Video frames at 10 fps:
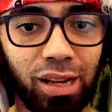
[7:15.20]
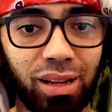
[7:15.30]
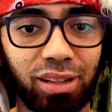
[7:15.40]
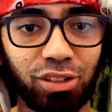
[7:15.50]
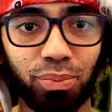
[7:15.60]

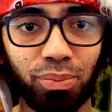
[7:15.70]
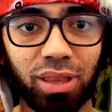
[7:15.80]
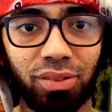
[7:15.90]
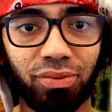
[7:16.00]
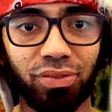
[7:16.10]
hasn't been
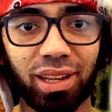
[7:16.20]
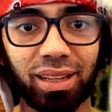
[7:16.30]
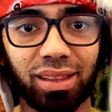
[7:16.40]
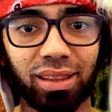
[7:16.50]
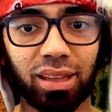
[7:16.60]
defeated
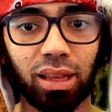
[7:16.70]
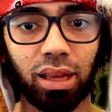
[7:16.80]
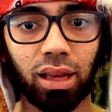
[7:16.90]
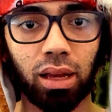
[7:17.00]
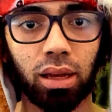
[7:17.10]

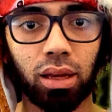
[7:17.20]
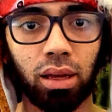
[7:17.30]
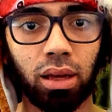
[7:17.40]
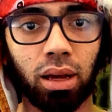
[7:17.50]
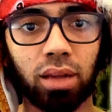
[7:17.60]

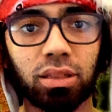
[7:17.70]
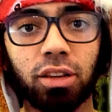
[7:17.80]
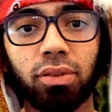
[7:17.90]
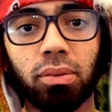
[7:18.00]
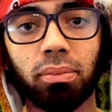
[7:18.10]
hasn't
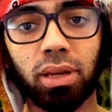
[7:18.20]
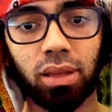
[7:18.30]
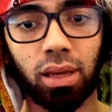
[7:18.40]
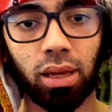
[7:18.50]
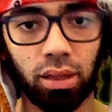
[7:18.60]
even been
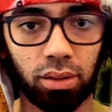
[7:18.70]
hit